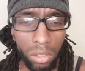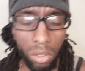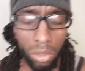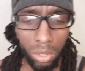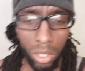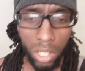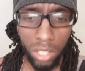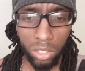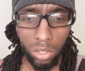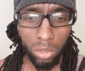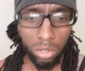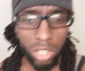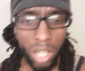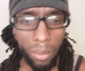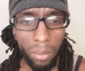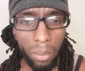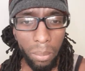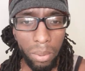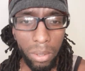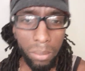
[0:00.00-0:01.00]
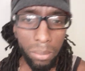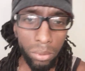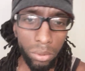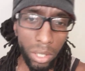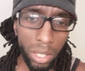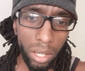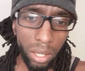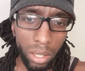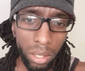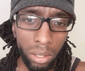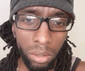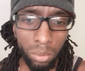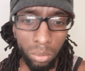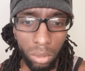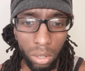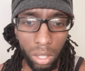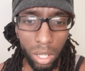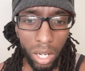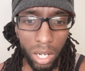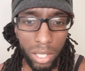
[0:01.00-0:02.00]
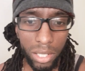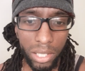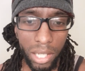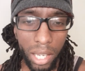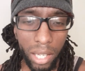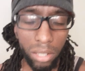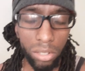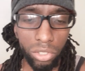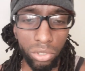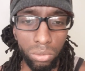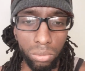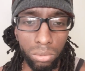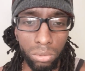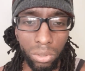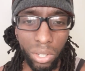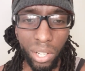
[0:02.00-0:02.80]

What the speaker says: there's those type of people that will contact you